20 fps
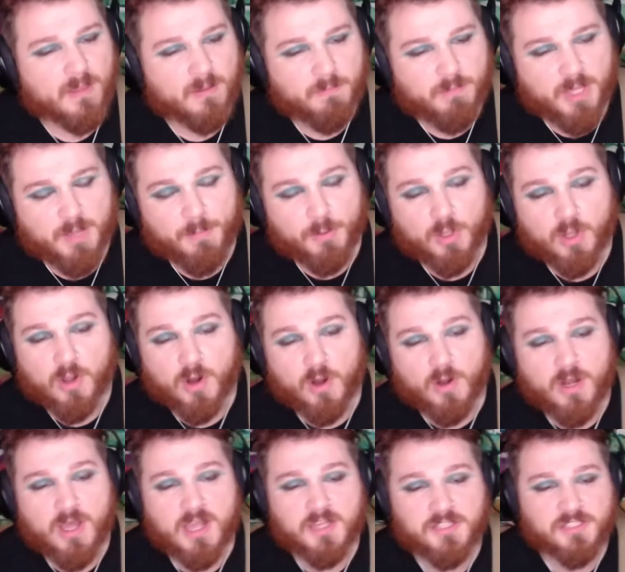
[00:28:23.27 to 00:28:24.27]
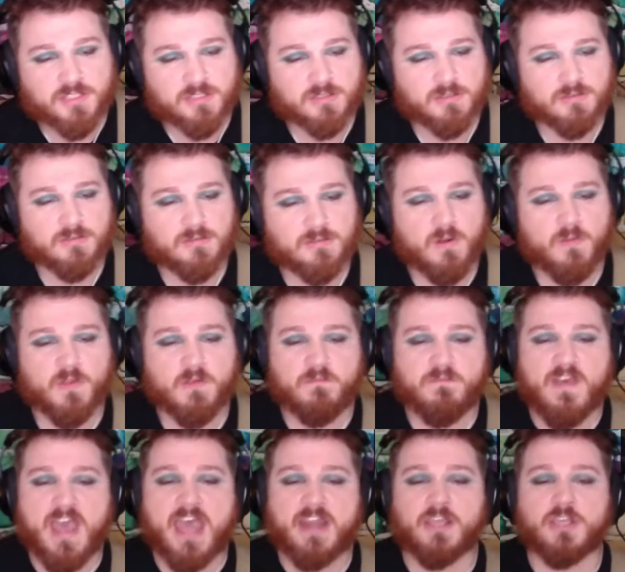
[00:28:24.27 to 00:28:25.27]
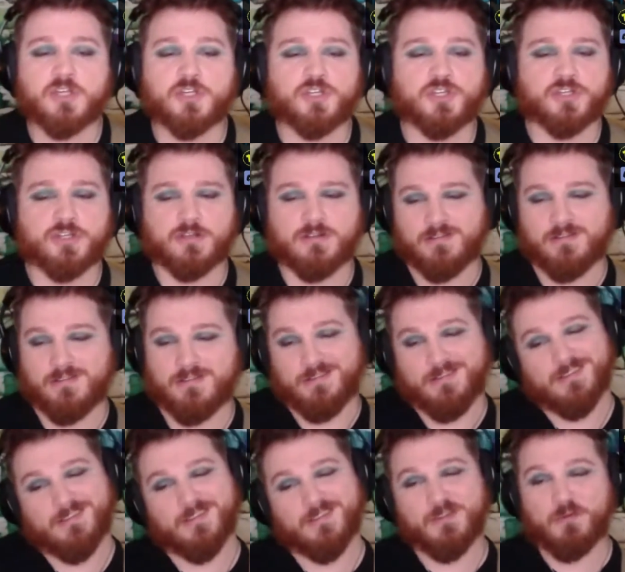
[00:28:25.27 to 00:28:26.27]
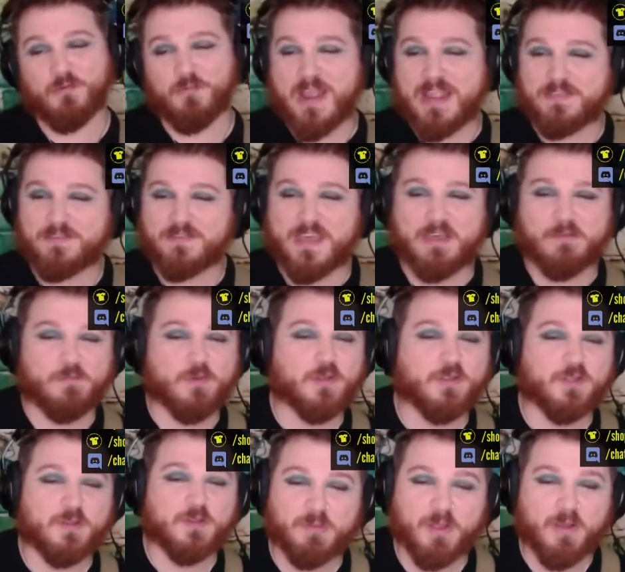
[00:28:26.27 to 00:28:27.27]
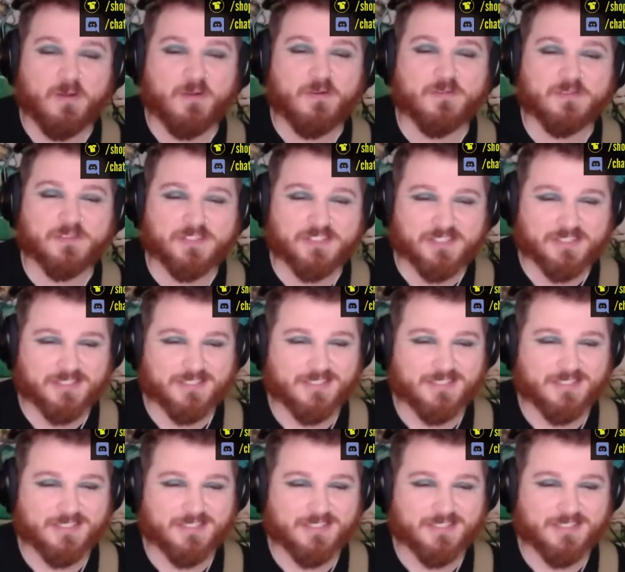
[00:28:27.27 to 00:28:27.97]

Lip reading: People hurt us, they vanish. You're right, that really blows.